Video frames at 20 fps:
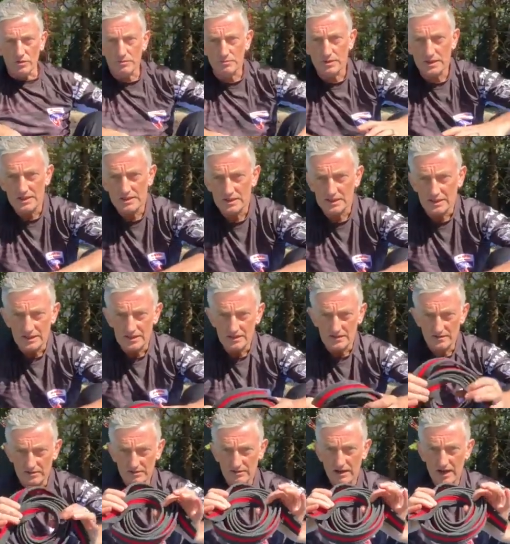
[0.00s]
basically
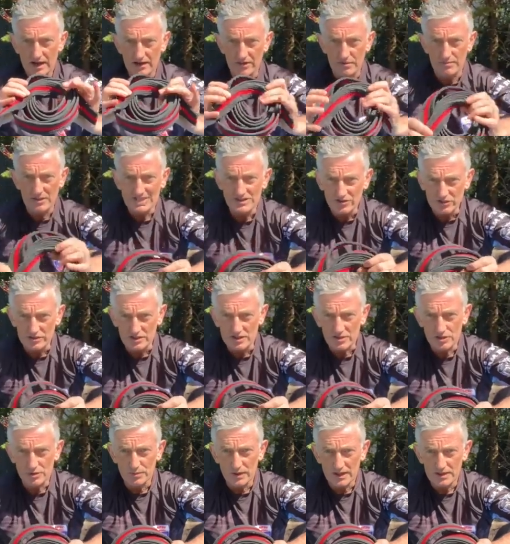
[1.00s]
either my
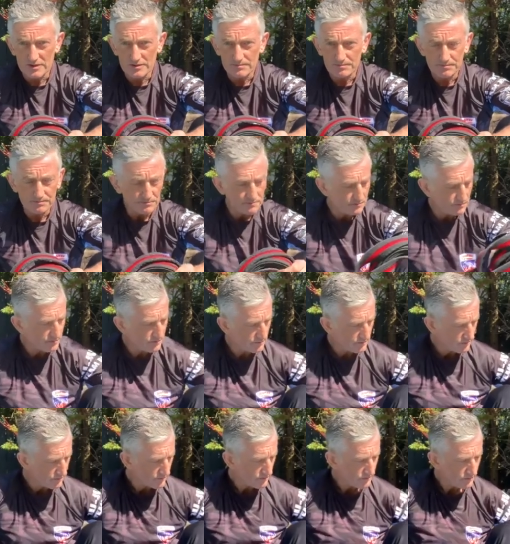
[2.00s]
jiu-jitsu belt,
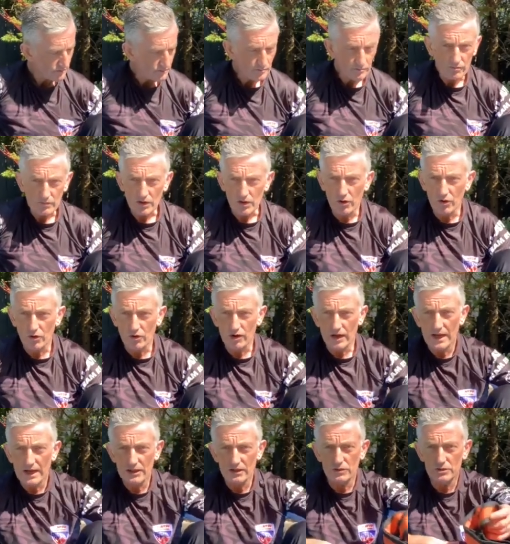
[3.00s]
or
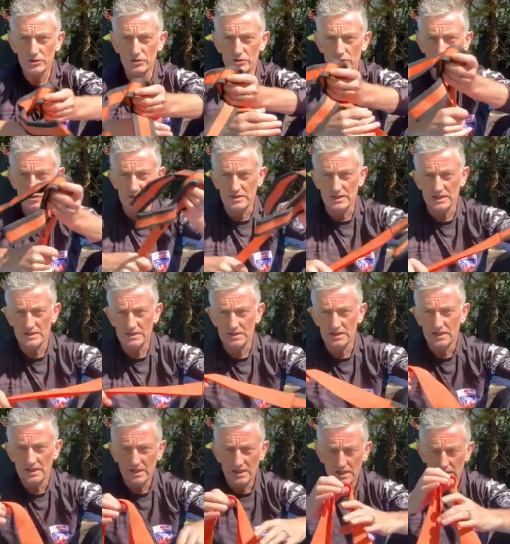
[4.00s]
I also use this,
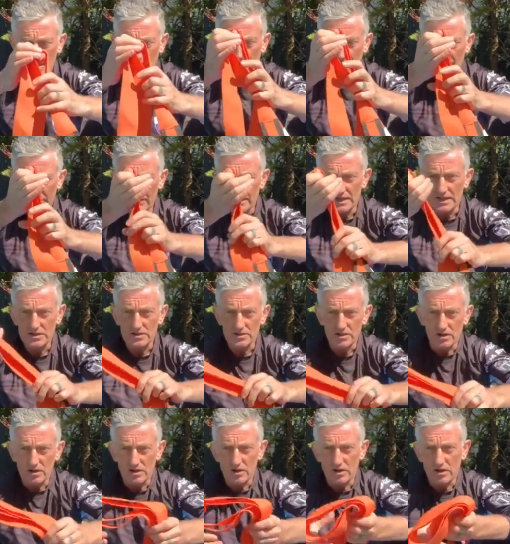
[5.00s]
and these
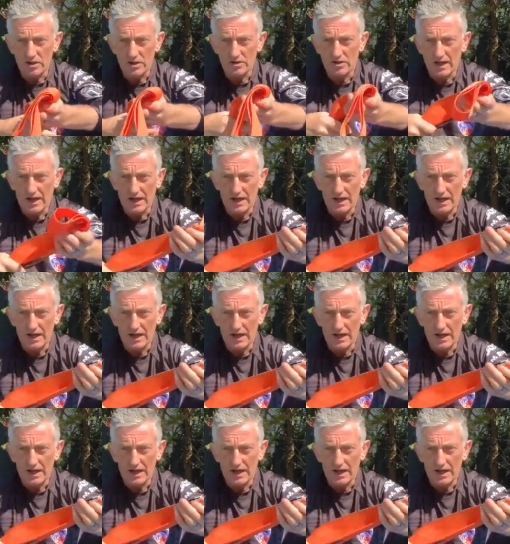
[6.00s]
are